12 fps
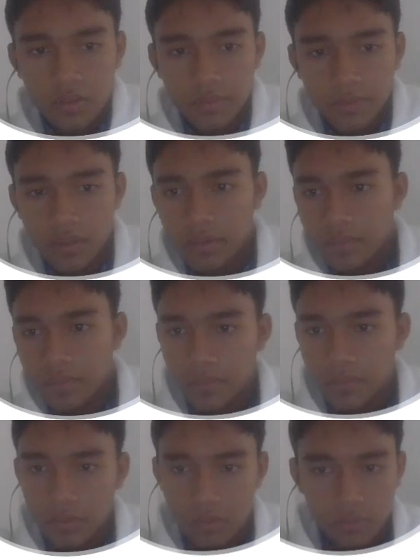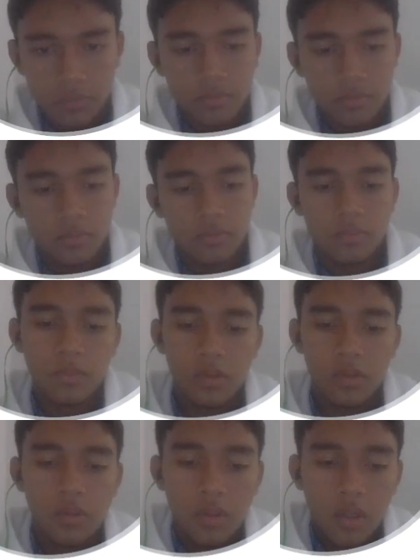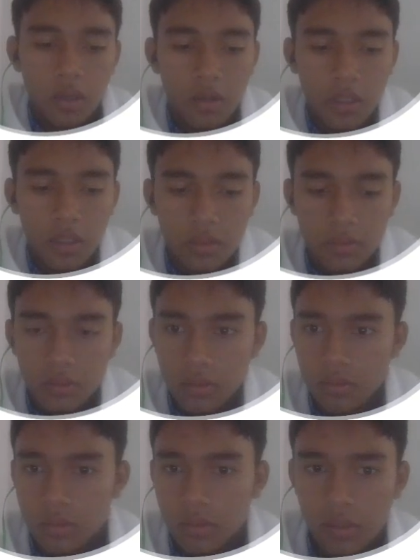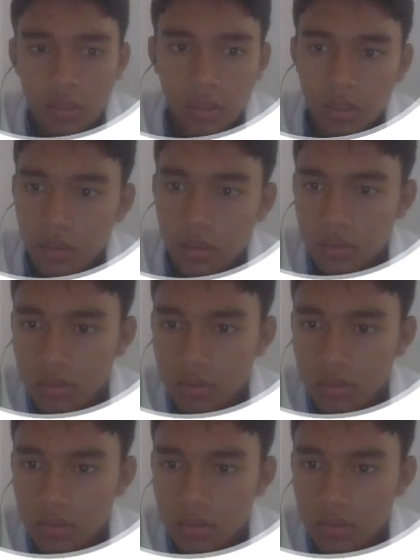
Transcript: 5, too small. All right, so height